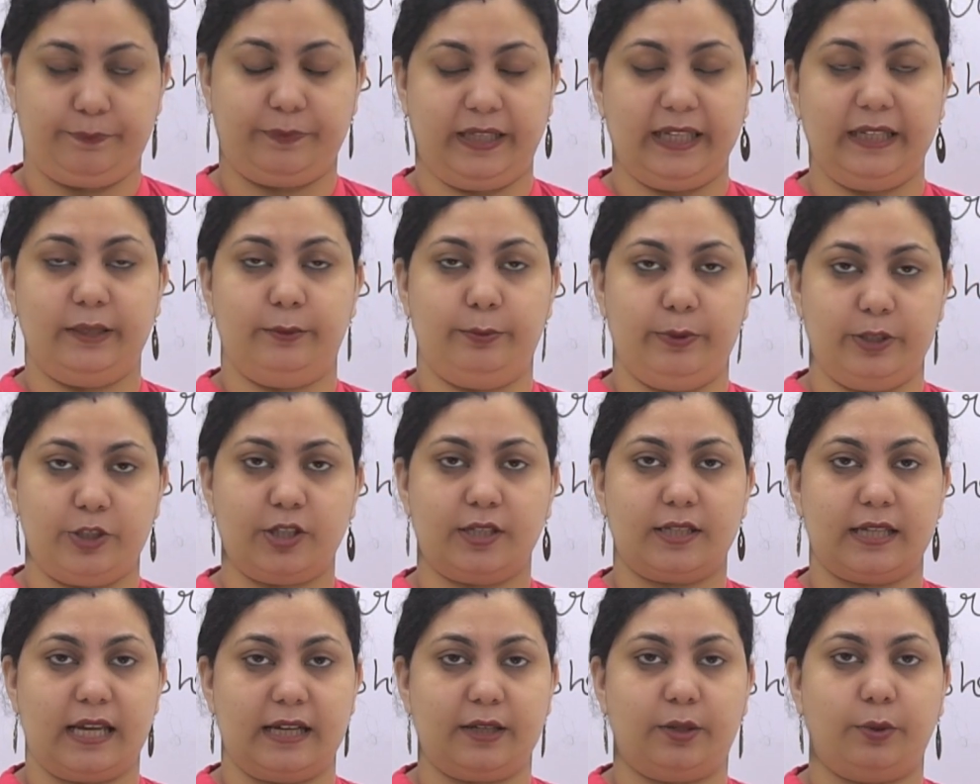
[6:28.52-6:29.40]
kid which
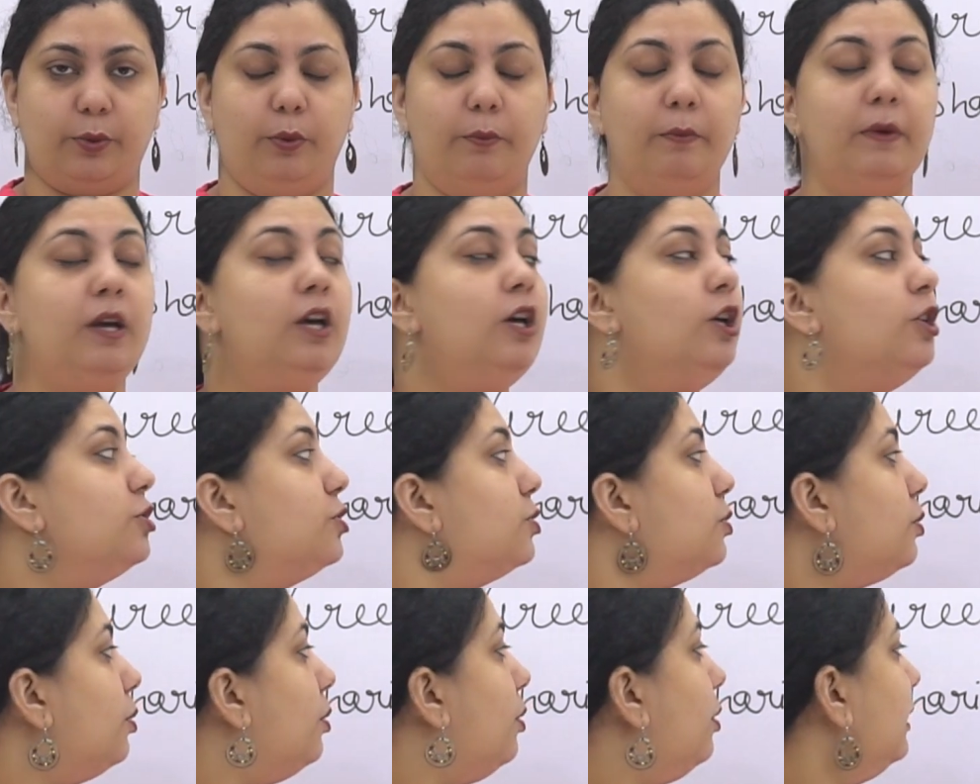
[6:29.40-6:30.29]
is at home.
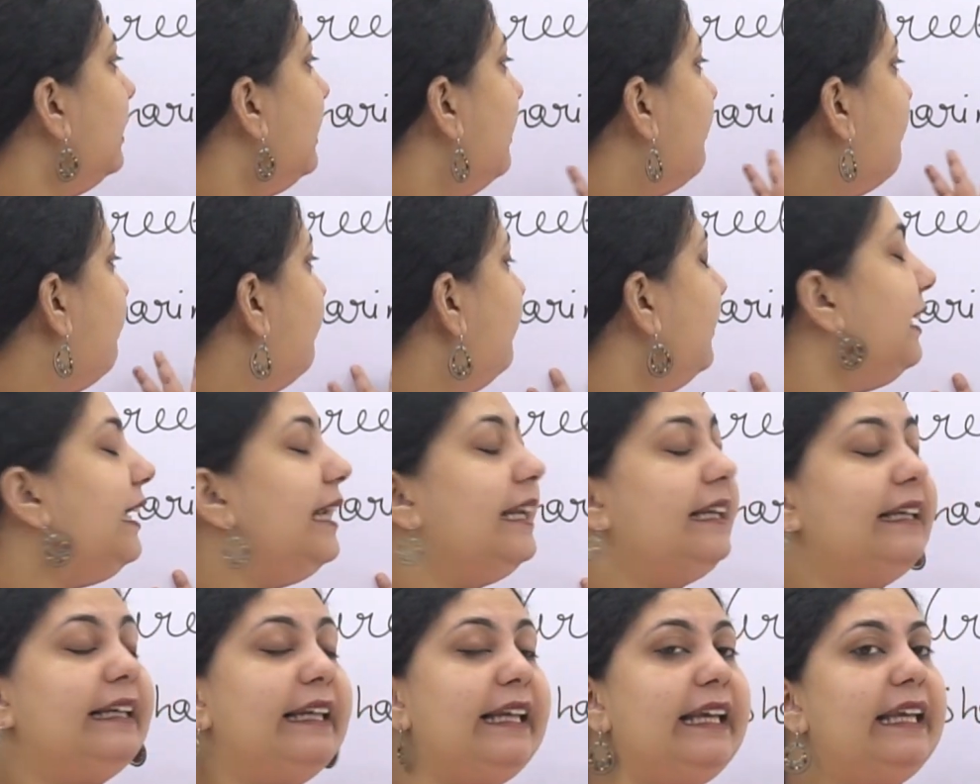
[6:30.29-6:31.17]
So
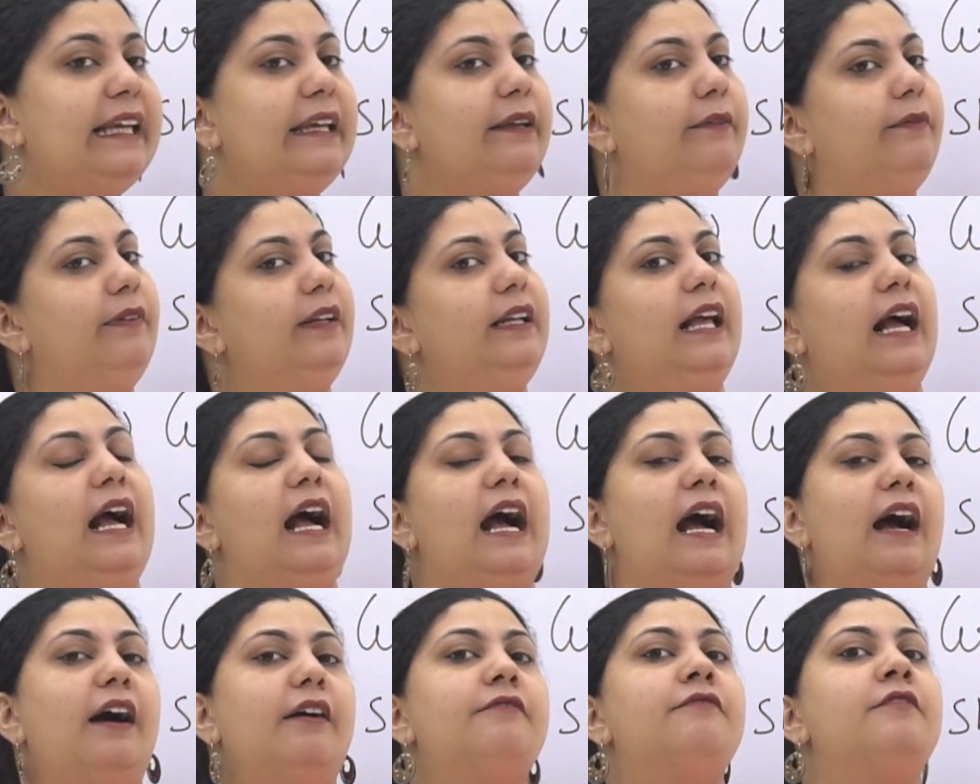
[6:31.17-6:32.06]
definitely he will
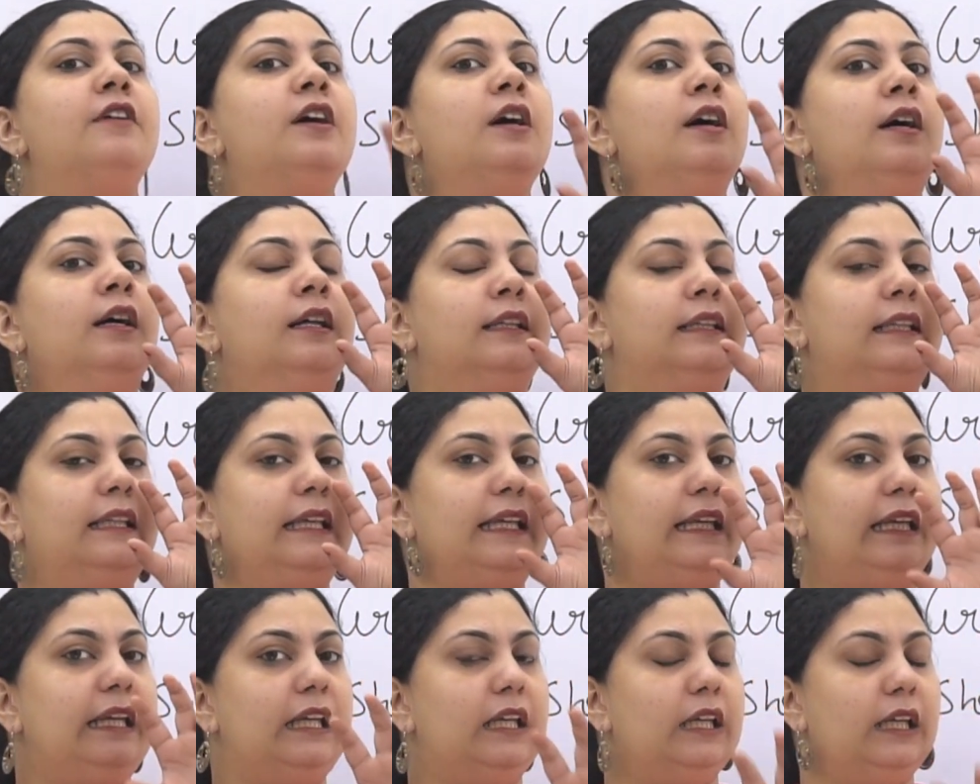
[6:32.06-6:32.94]
have
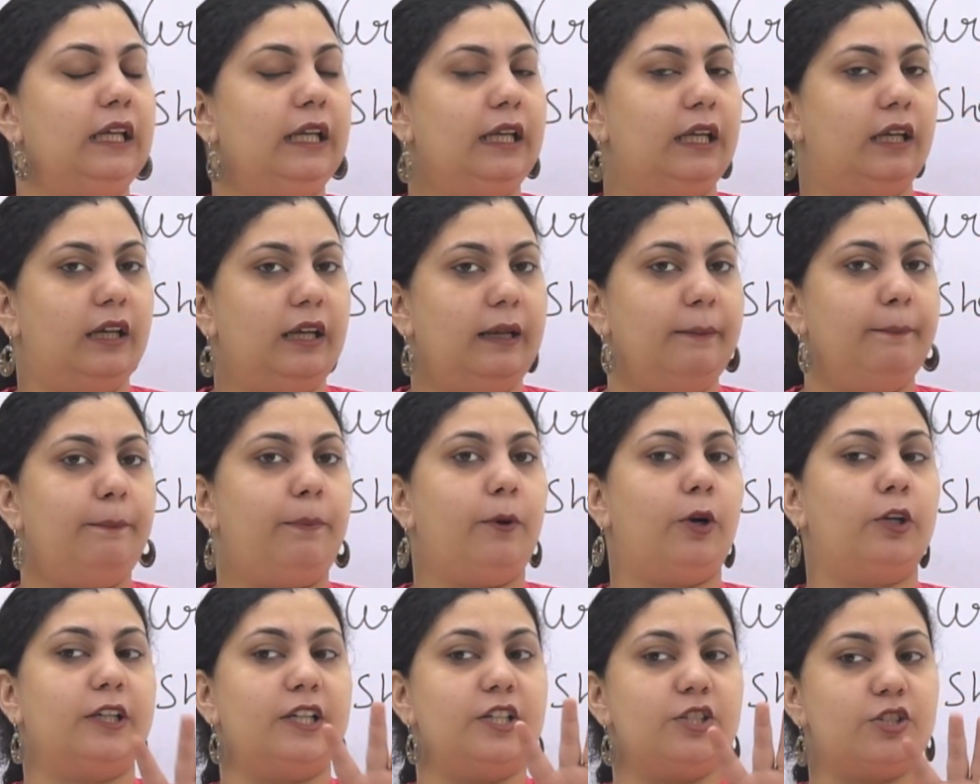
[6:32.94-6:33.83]
the
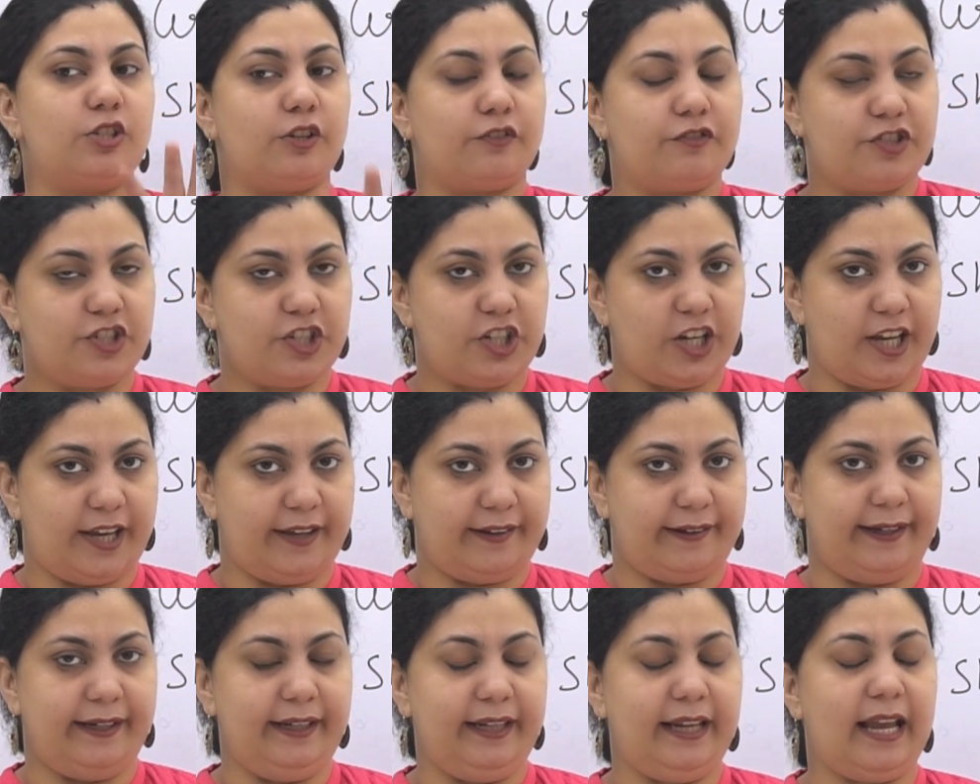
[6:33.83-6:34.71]
importance of
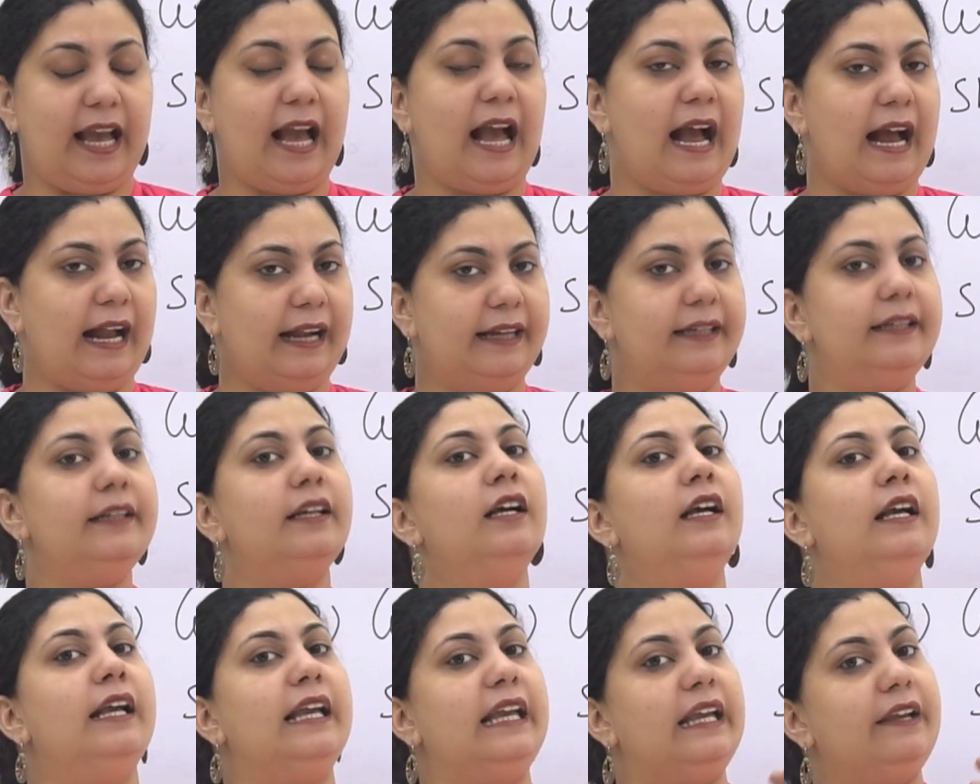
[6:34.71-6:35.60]
sharing and
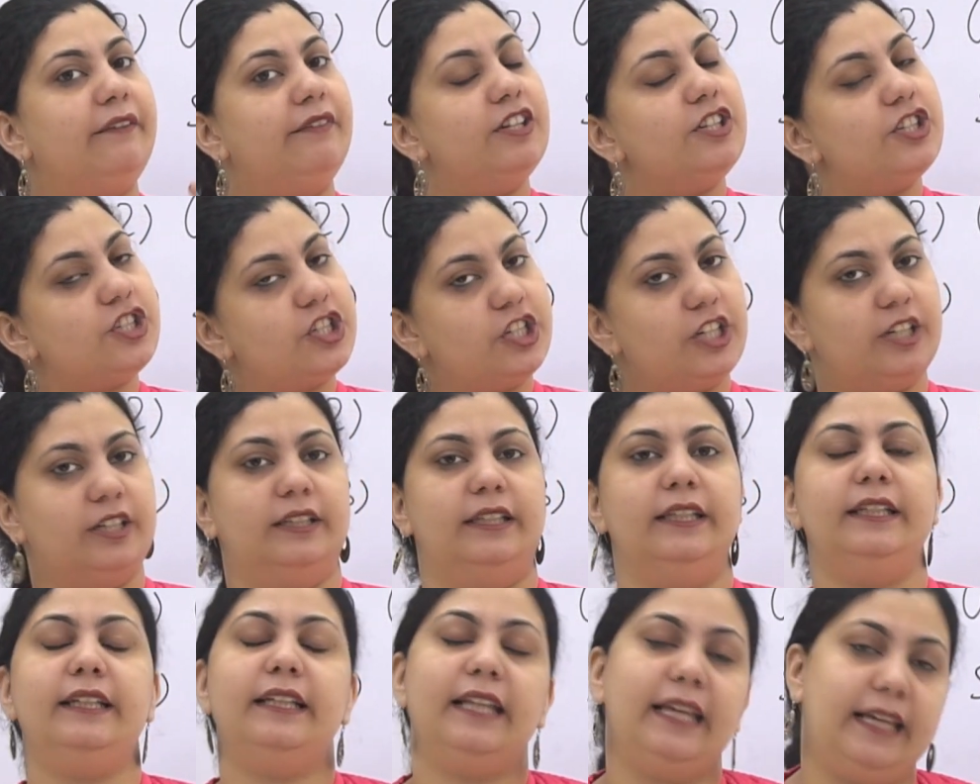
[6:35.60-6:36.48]
he will share
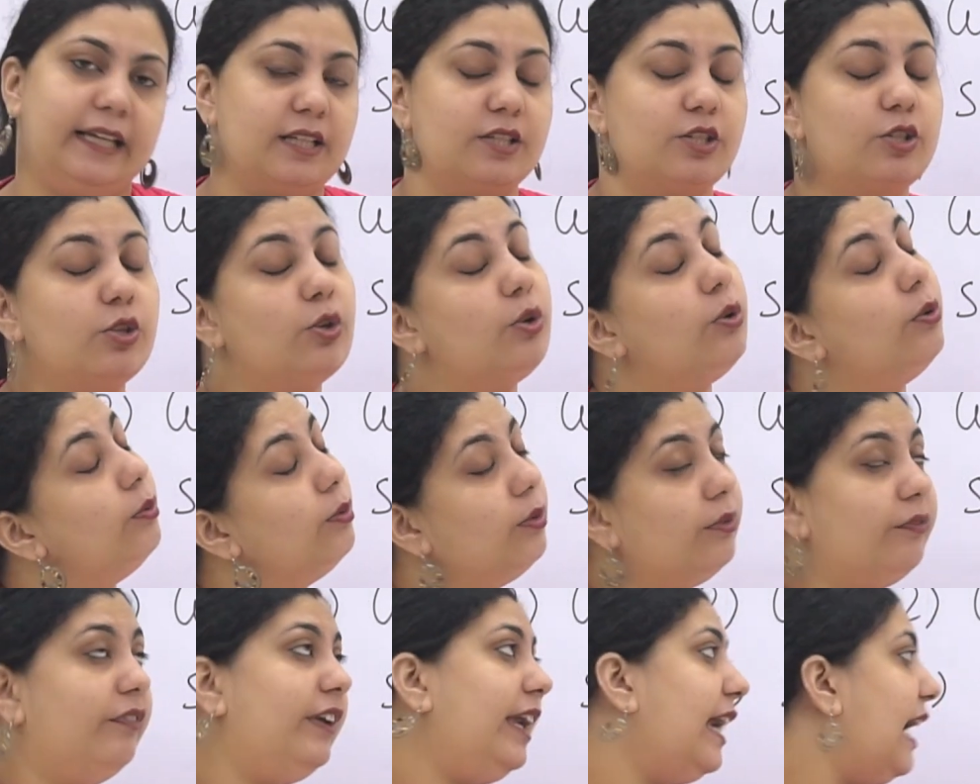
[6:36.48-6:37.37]
the thing. So
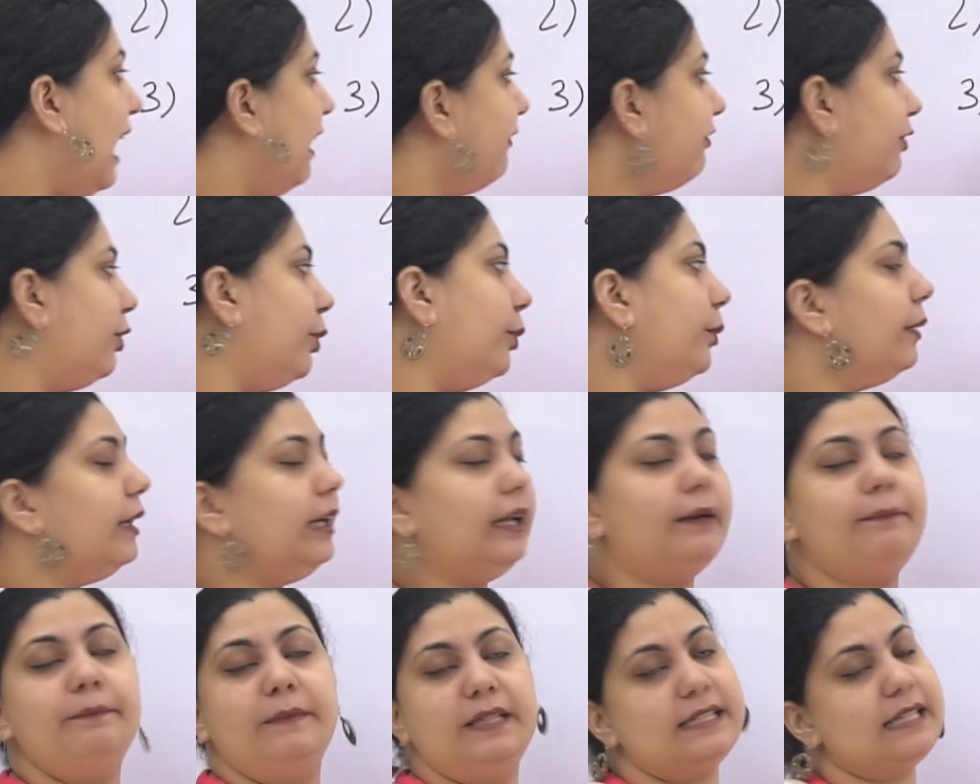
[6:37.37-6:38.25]
we have to
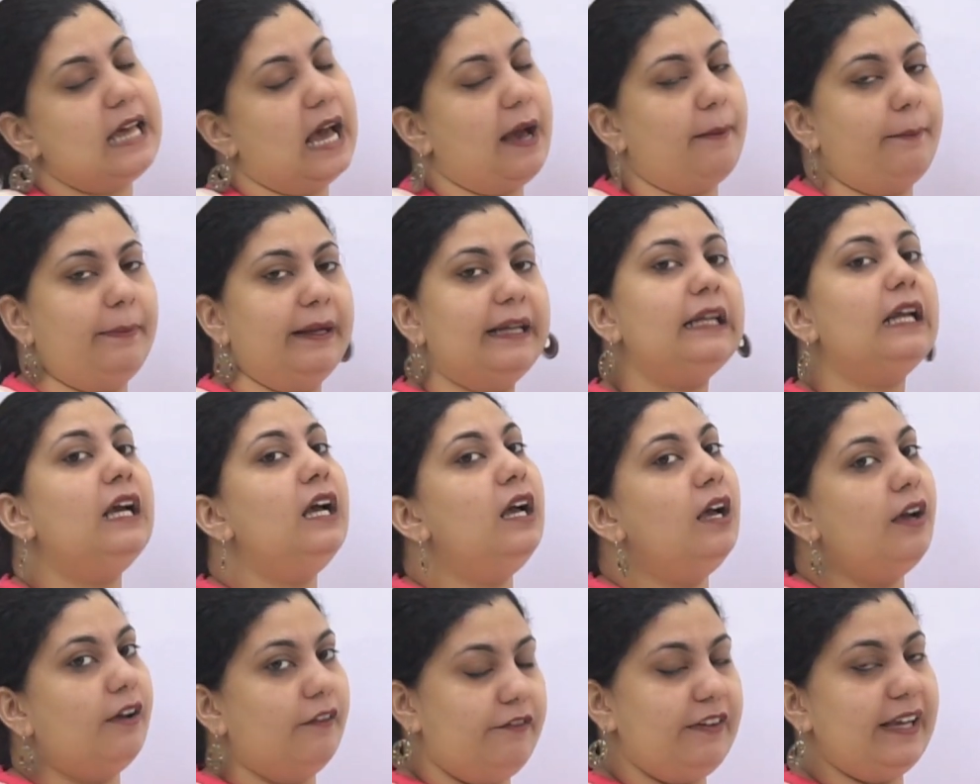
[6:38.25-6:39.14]
develop this habit,
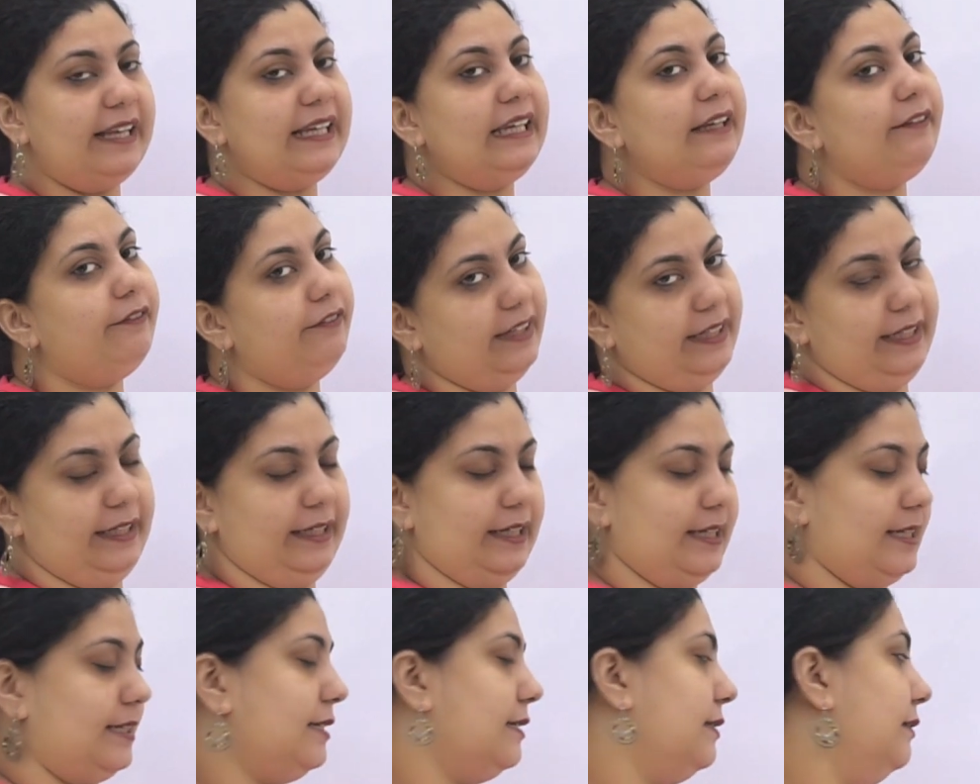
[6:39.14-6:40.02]
very, very
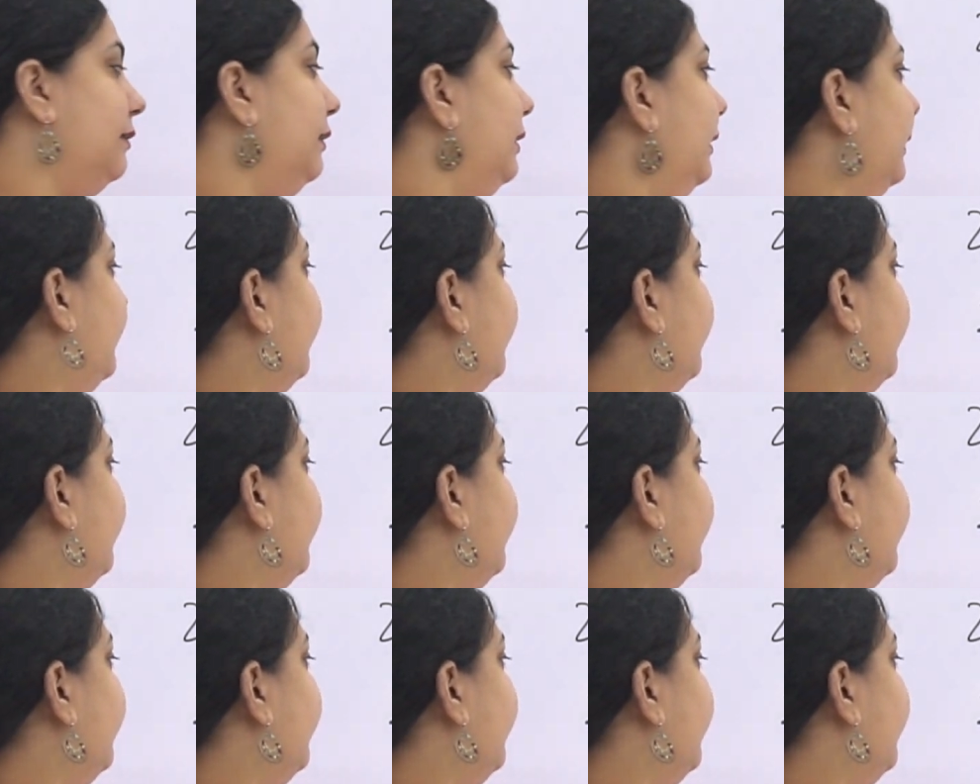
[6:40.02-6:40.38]
necessary.